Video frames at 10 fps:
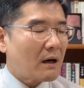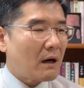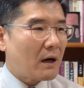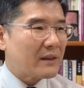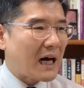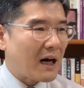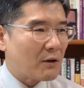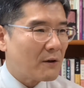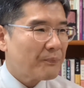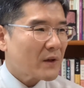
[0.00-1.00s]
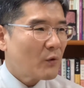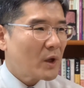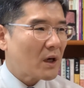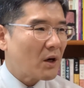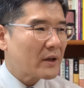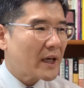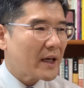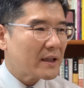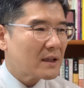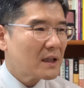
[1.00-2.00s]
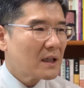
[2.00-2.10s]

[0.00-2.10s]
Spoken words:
now we are again